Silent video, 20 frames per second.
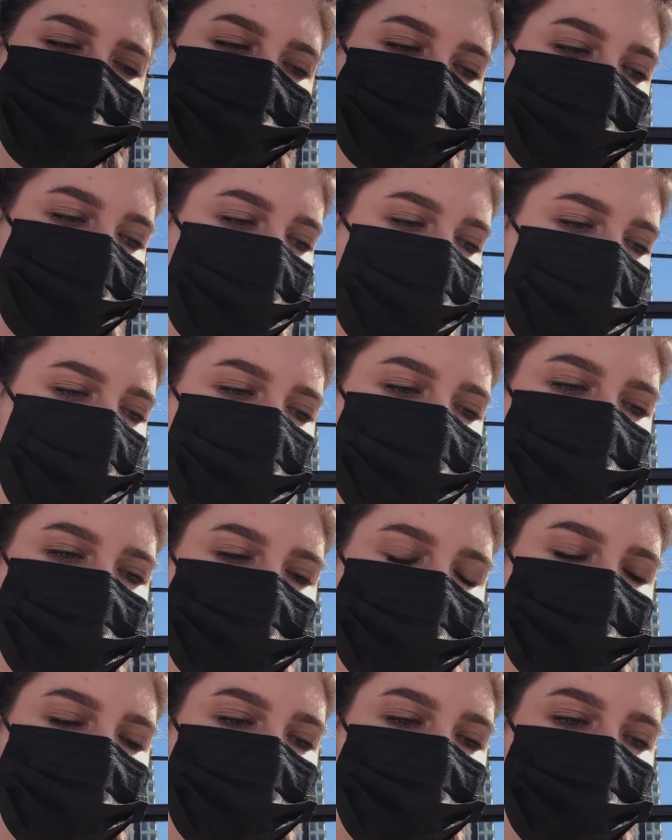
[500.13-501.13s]
very
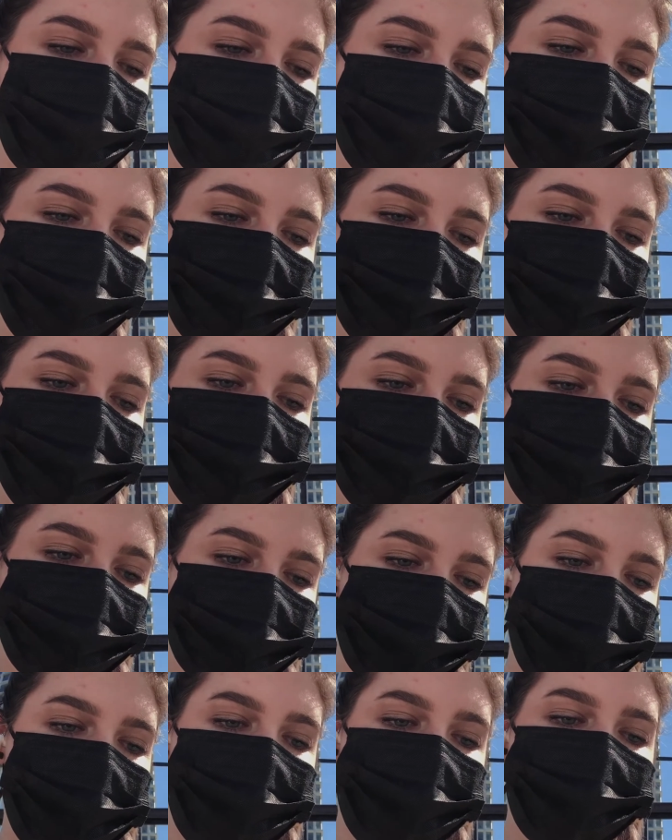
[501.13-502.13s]
good.
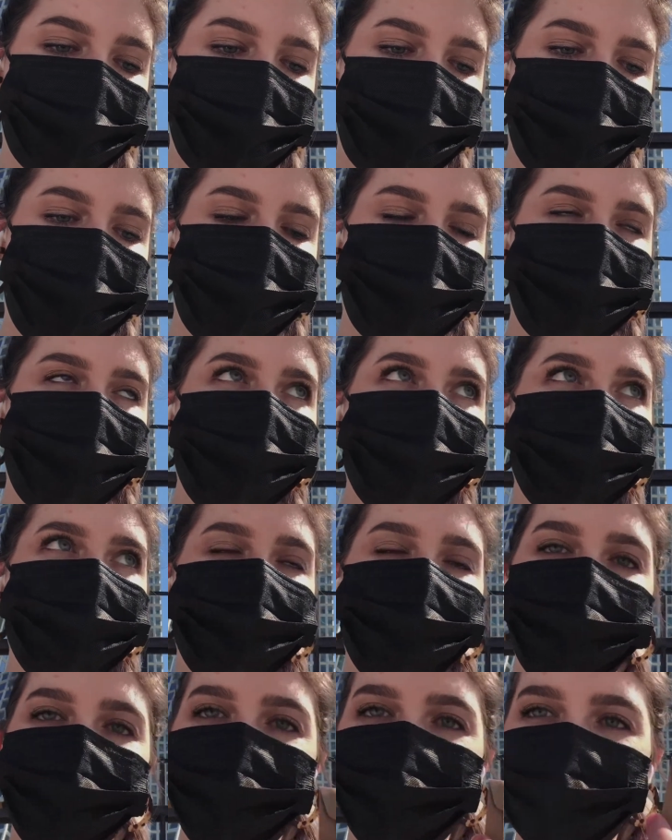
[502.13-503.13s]
And then
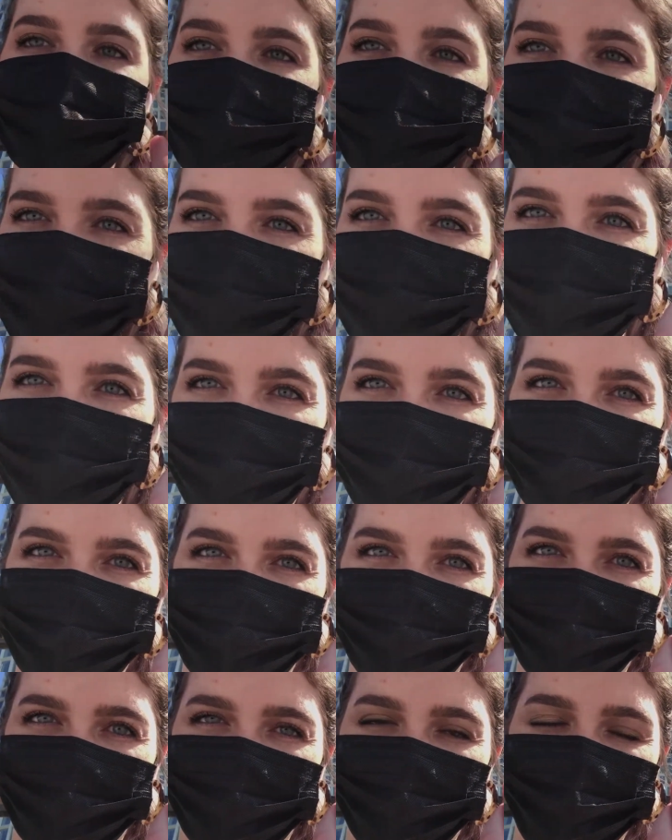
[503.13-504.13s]

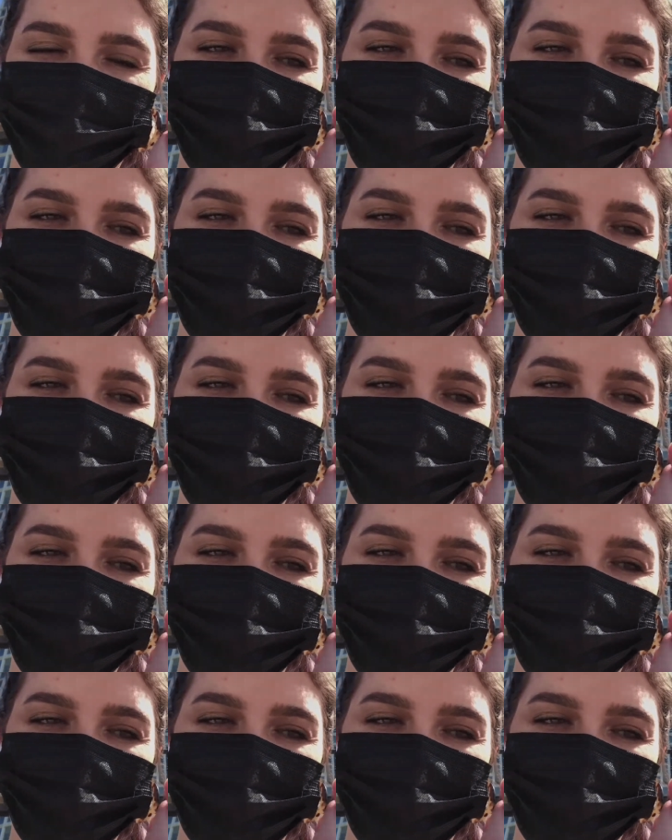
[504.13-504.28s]
Vetiver